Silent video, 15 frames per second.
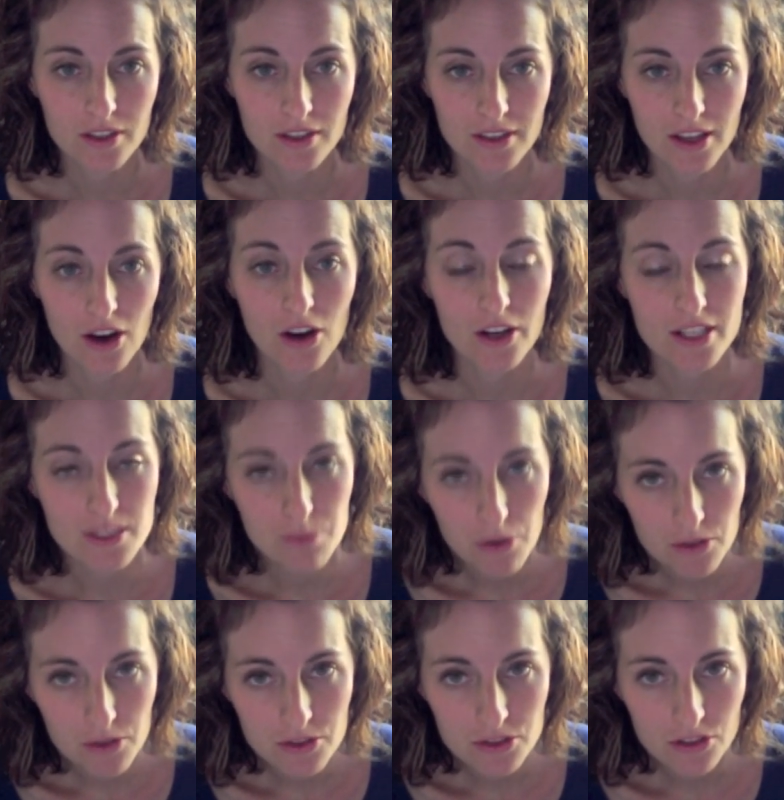they aren't
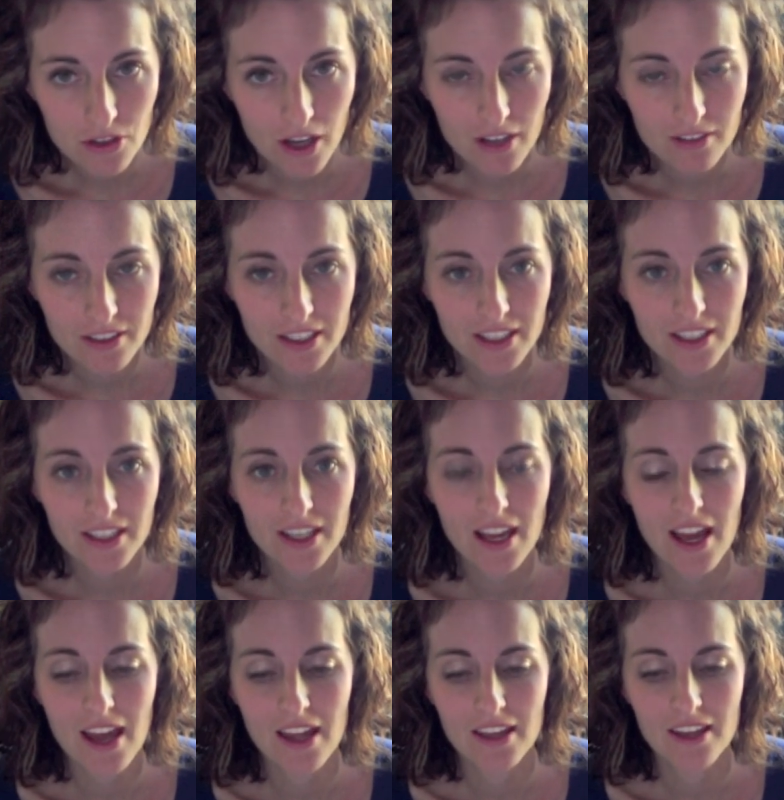exposed correctly,
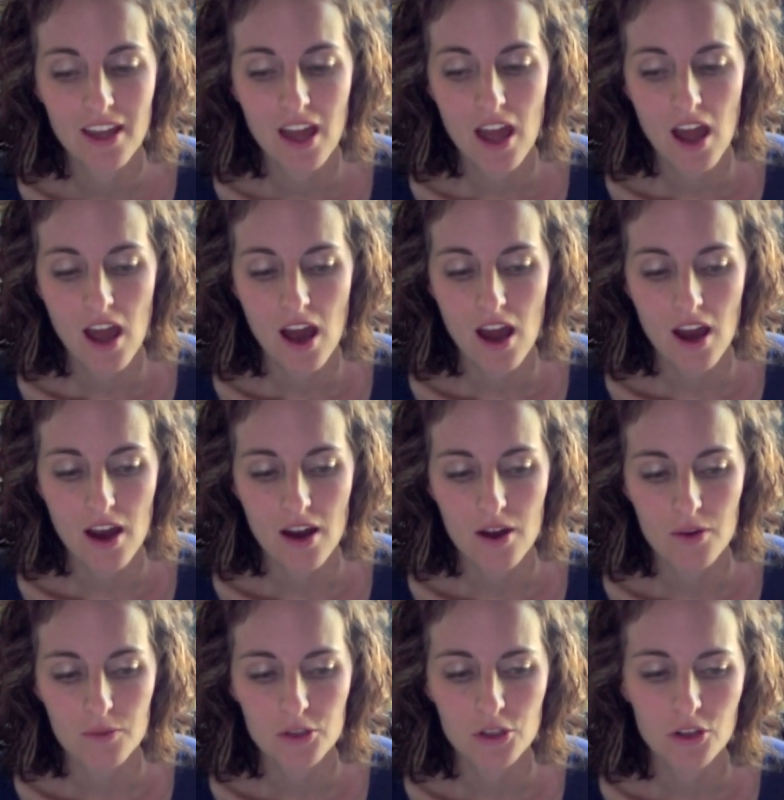and
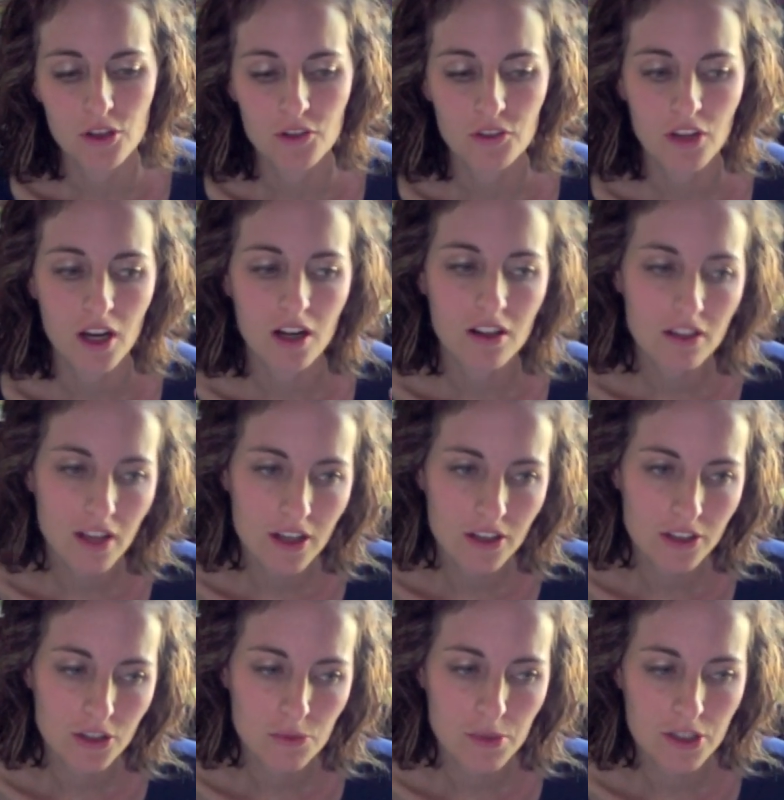you have a lot of clutter
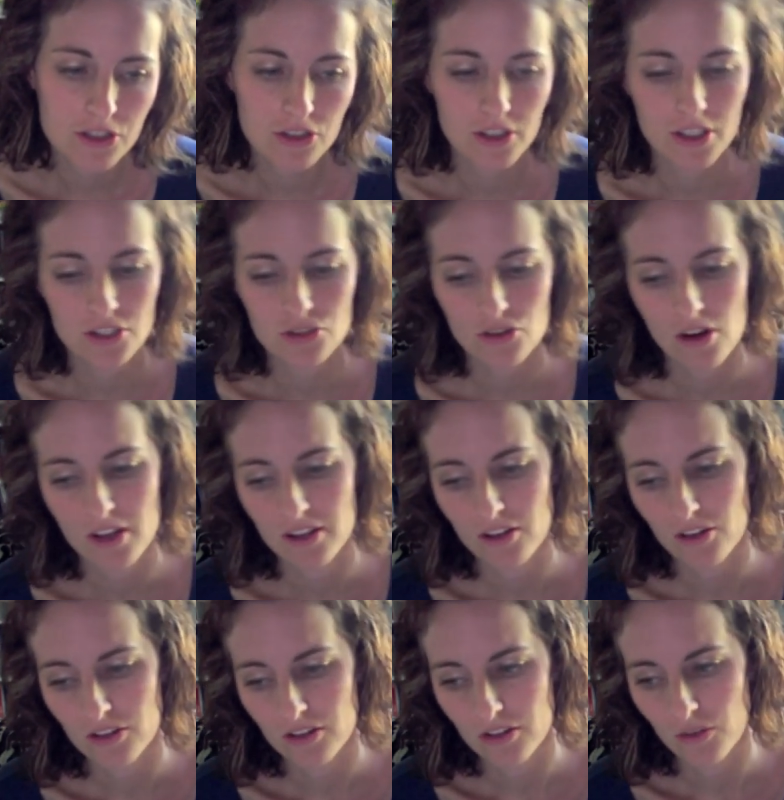in your picture, and it's drawing it
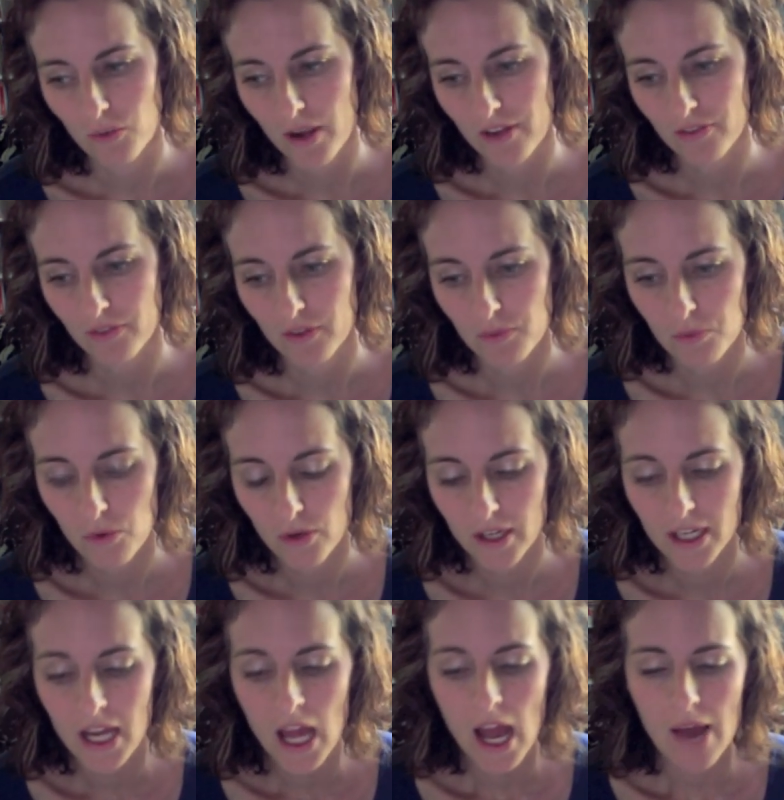away from the
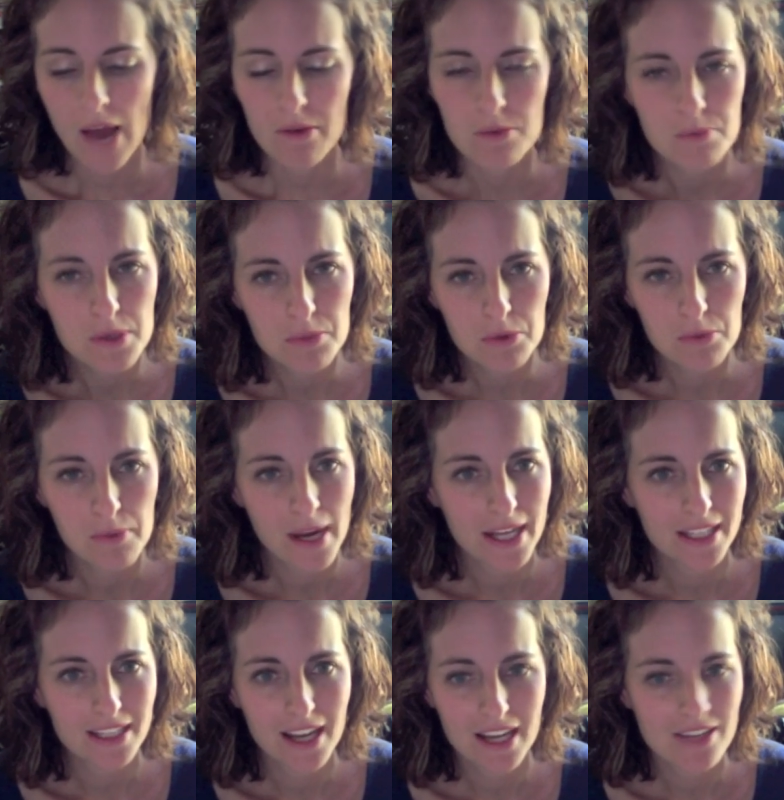point. I mean, people might
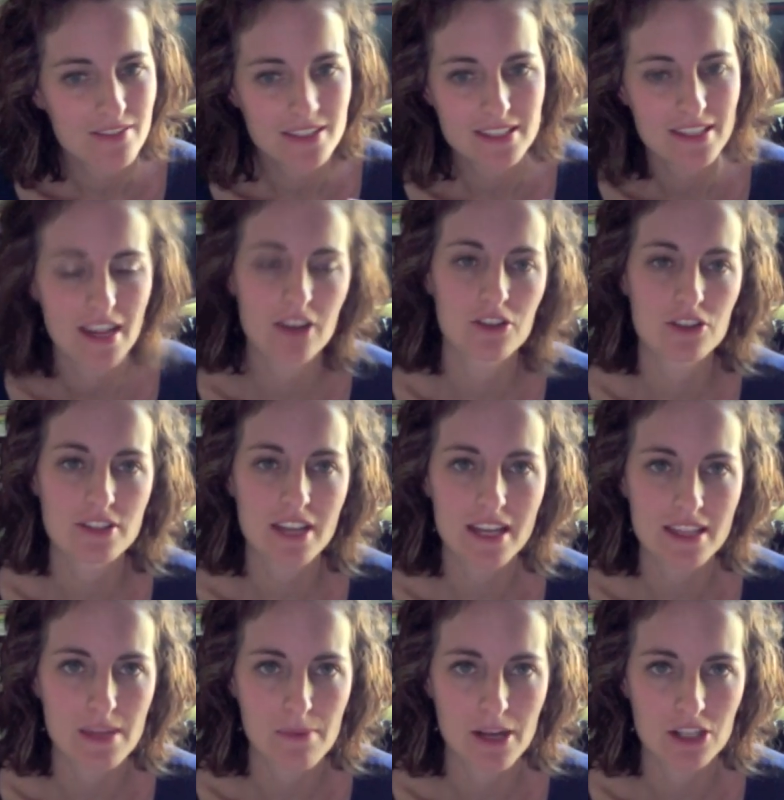not even stay on your site;
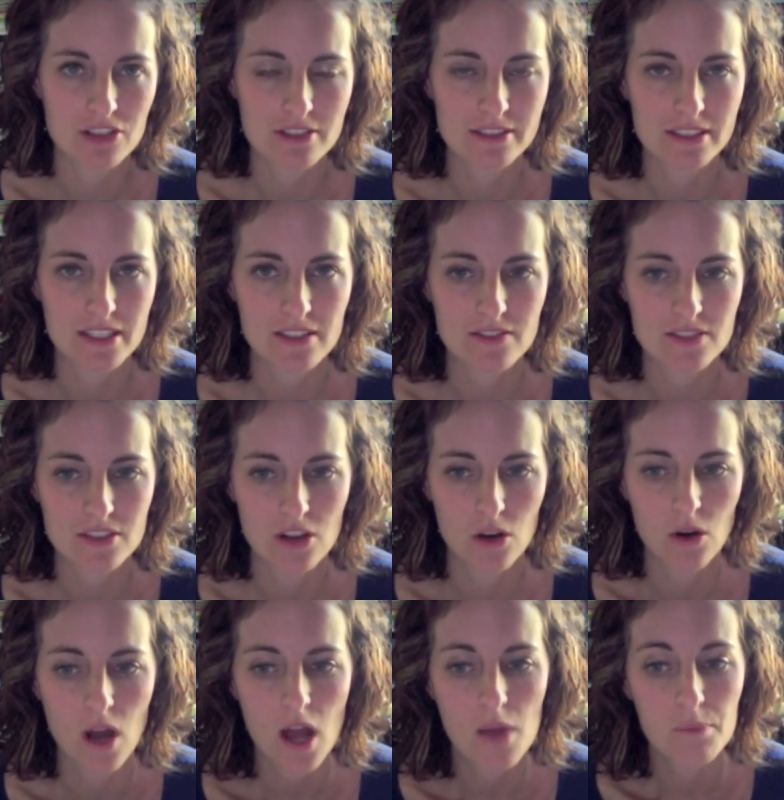they might just leave. So
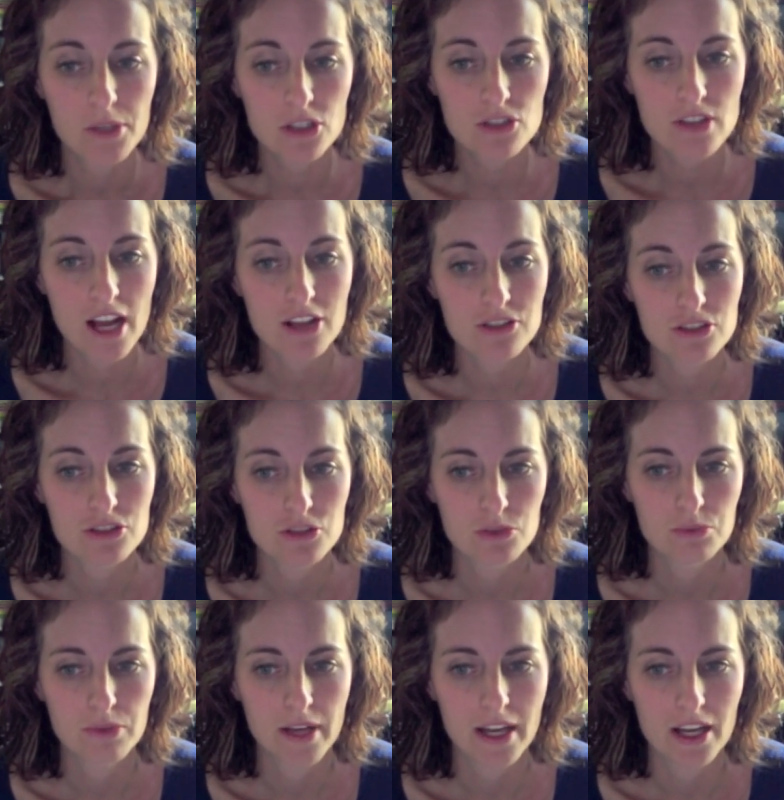pictures actually do
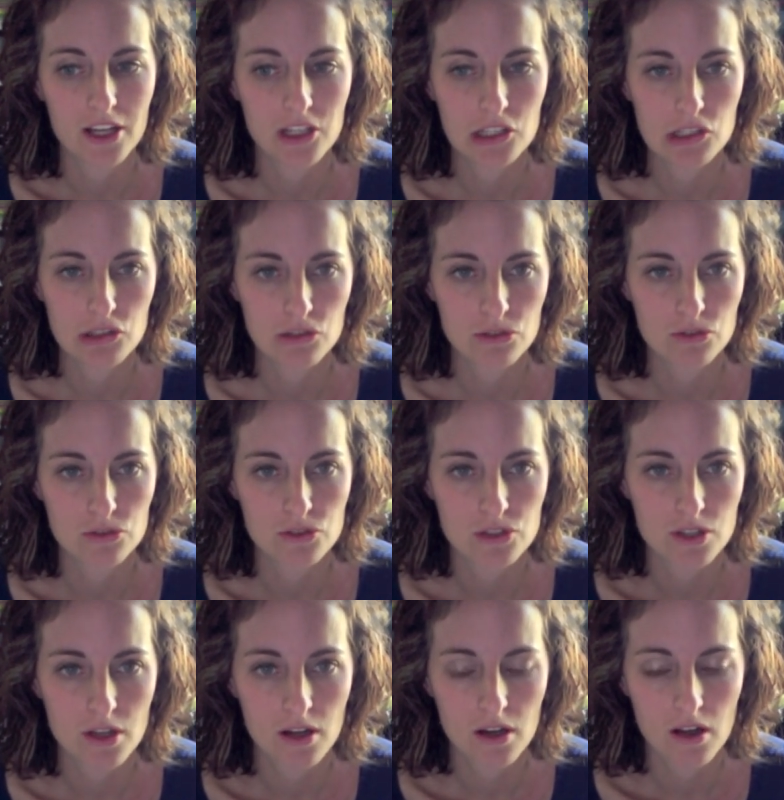play a
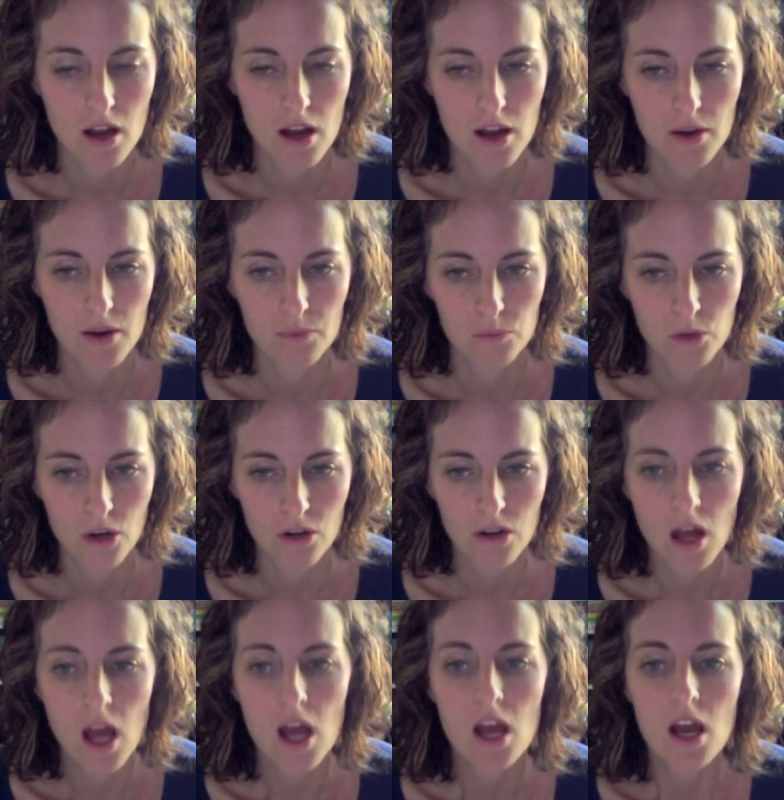huge role.
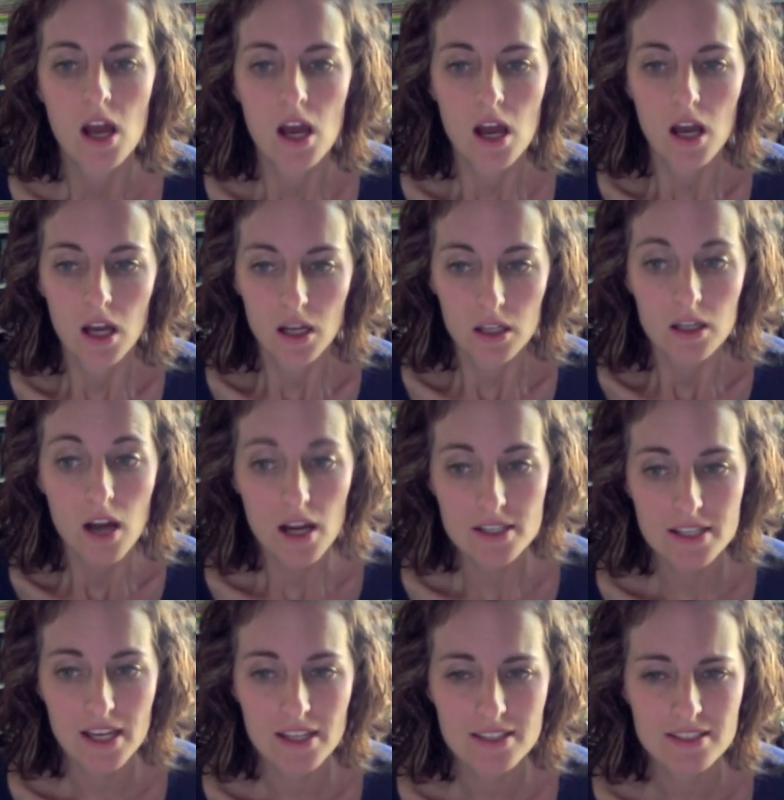
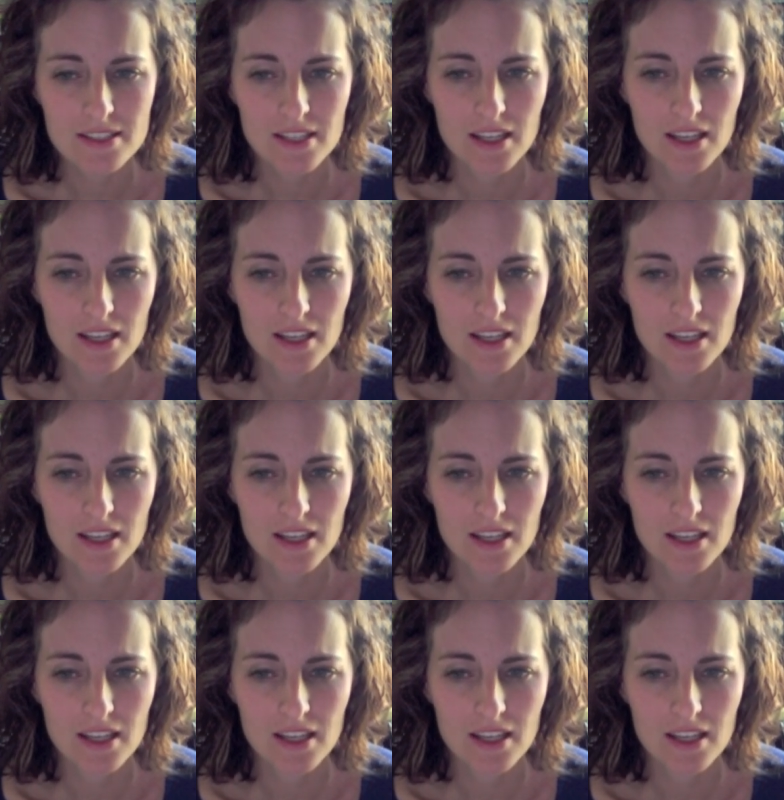Contest,